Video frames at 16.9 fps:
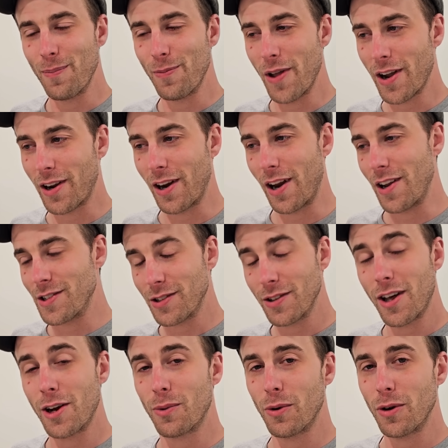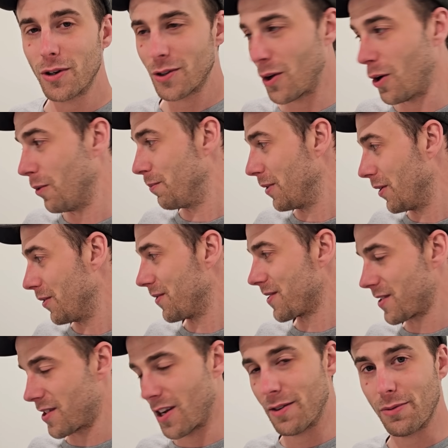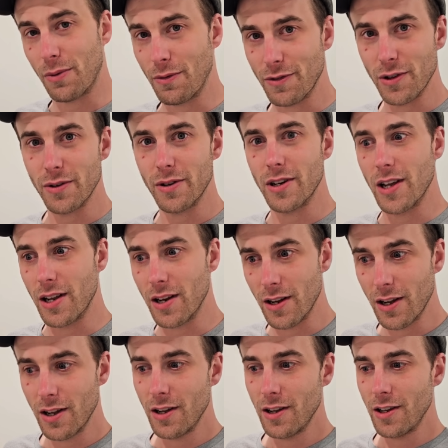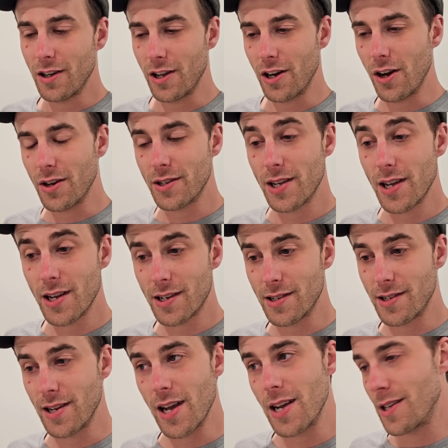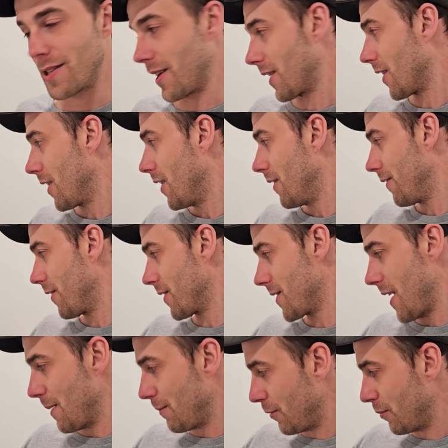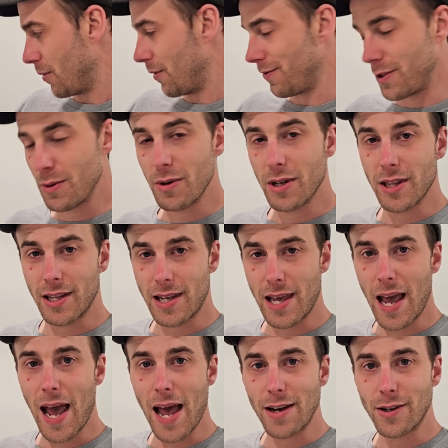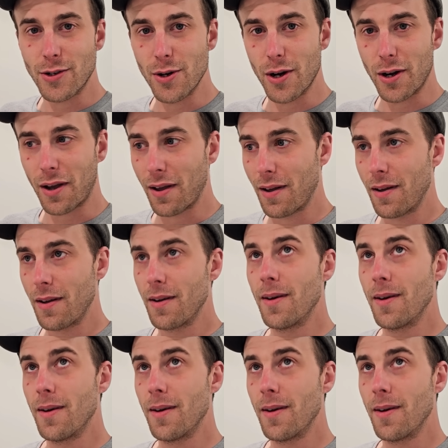I'm digging it. It's a lot of work though, building this stuff, reviewing it. You know, it takes days. Like, for example, reviewing the cat took